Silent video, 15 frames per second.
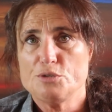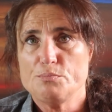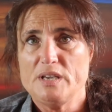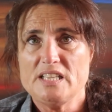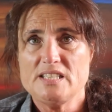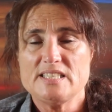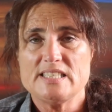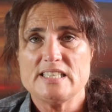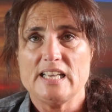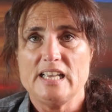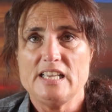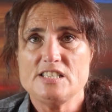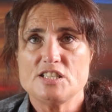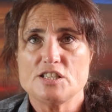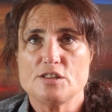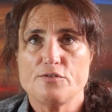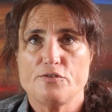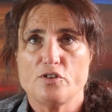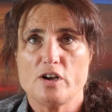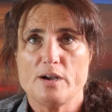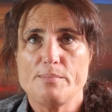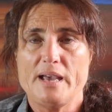your mince into the
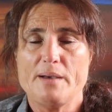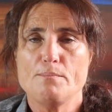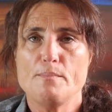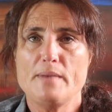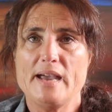frying pan.